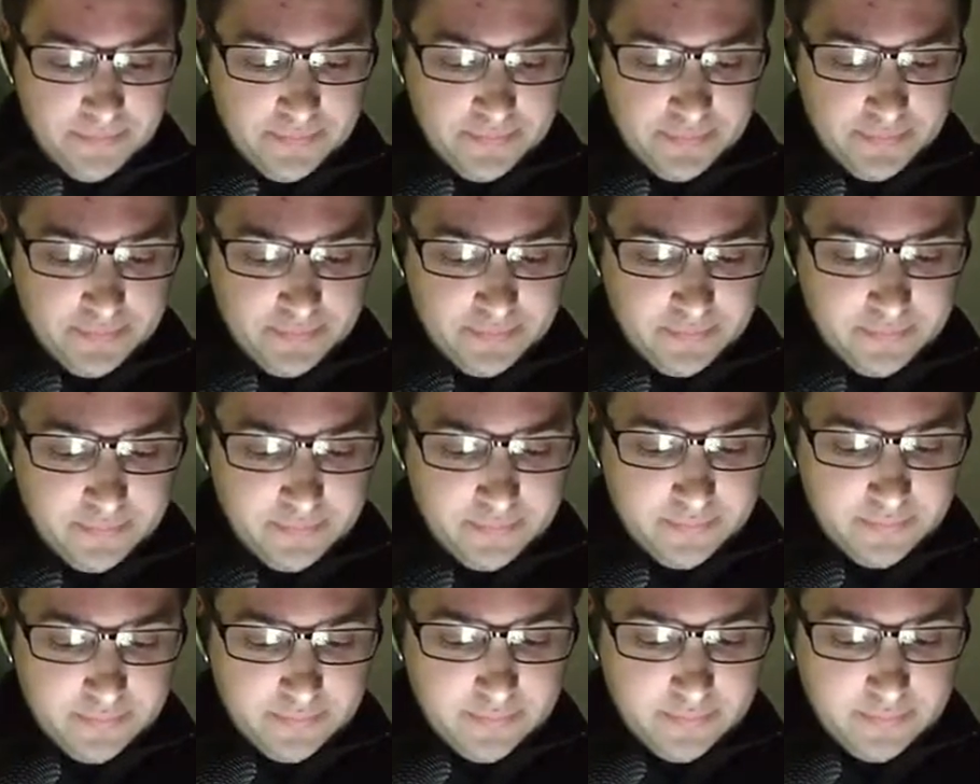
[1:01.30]

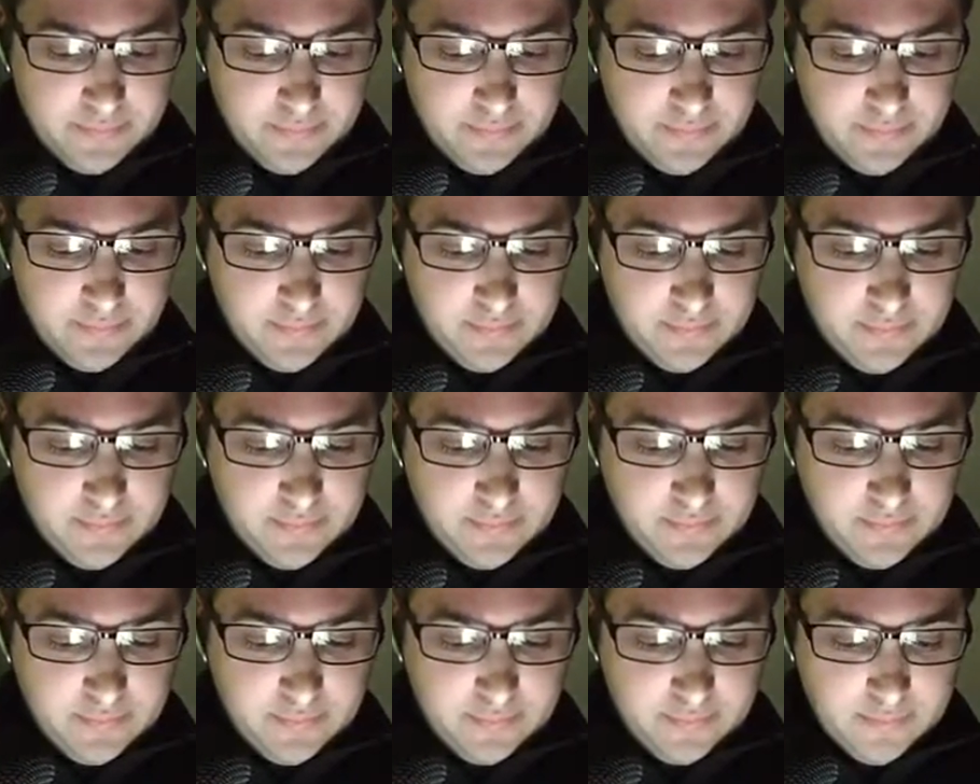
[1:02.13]

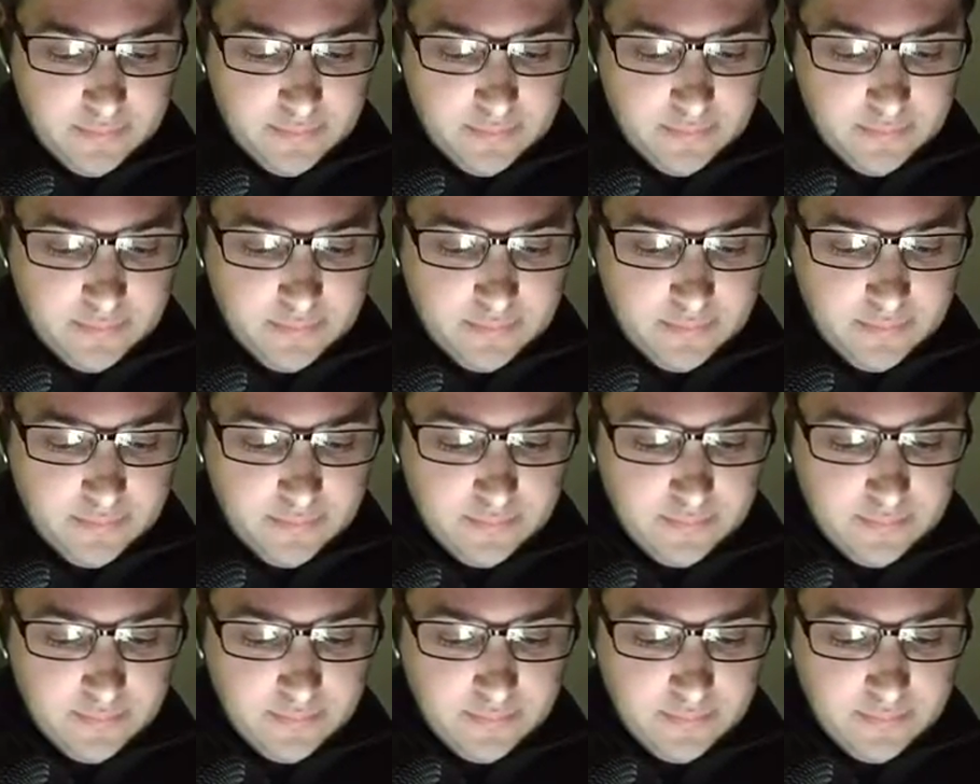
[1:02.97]
[no speech]